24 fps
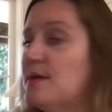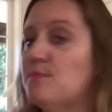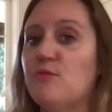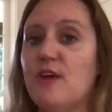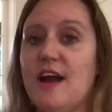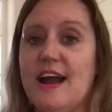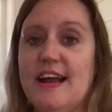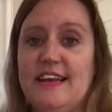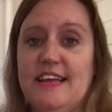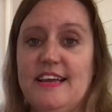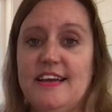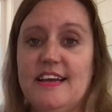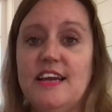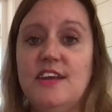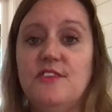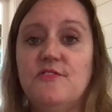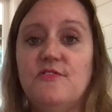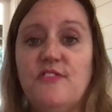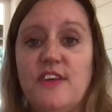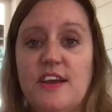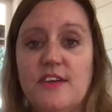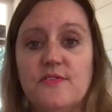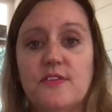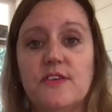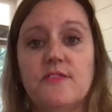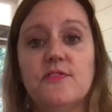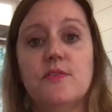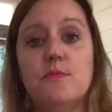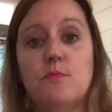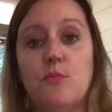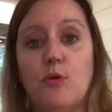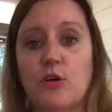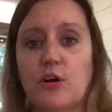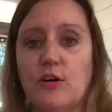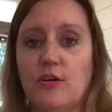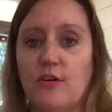writing in favor of the
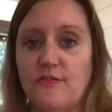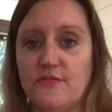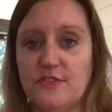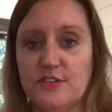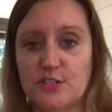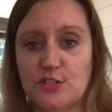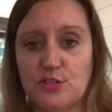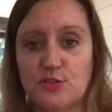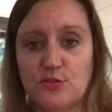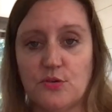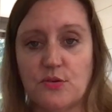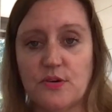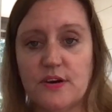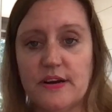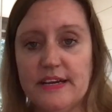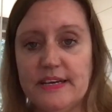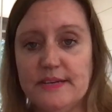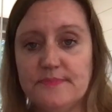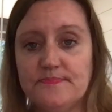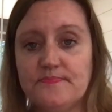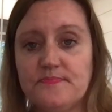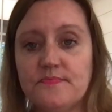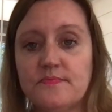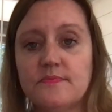moral of the story?